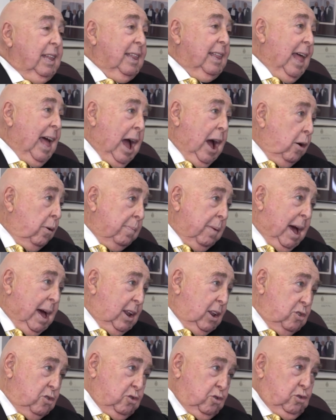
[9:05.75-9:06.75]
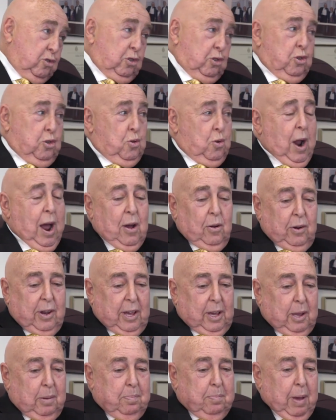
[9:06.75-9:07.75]
Now managers are
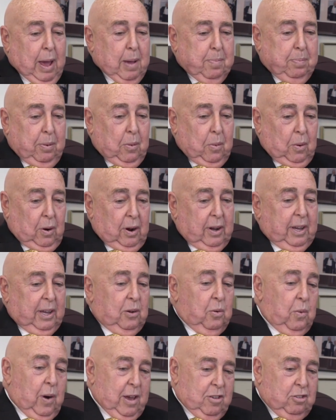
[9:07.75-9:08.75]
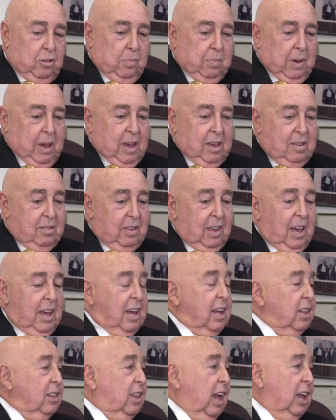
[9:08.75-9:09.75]
drowning in paperwork and resumes.
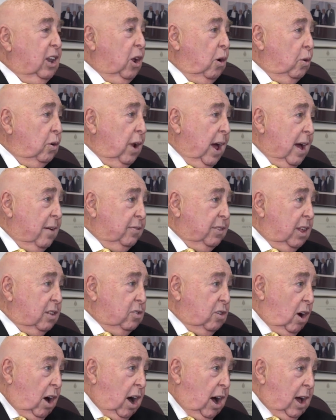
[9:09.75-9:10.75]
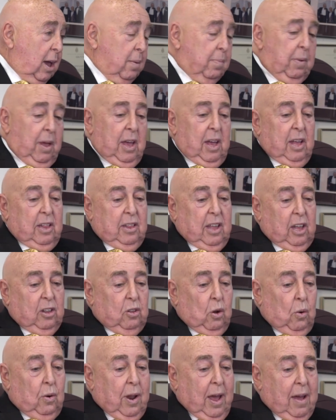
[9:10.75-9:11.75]
They don't have the time. They
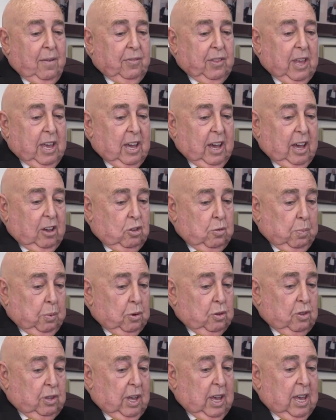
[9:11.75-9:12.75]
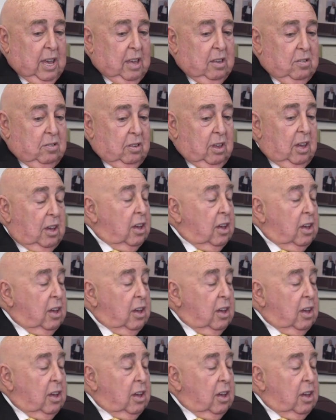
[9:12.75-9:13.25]
don't have the expertise